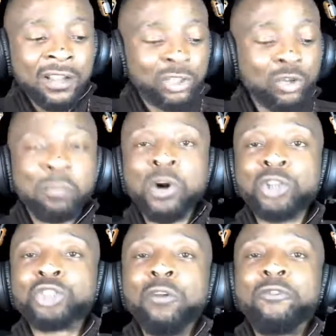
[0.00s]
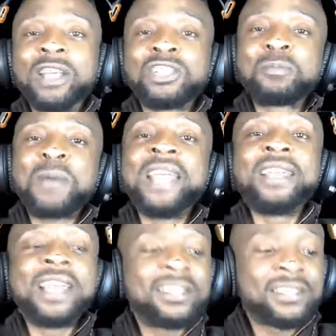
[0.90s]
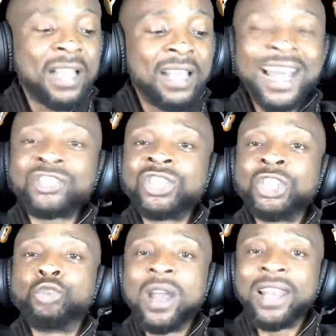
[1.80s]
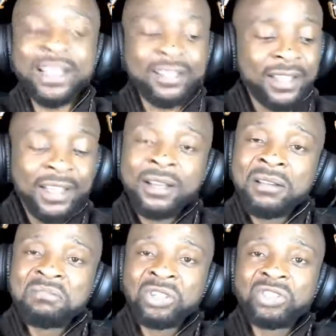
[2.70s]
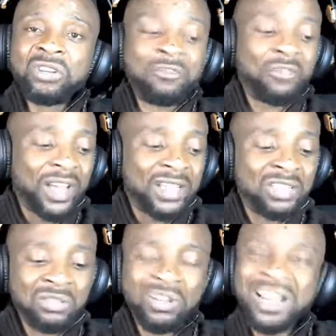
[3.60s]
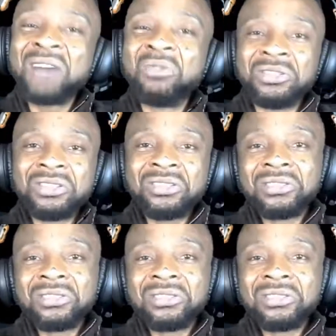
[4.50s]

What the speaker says: You bunch of spineless latrine dwellers, bunch of cowards.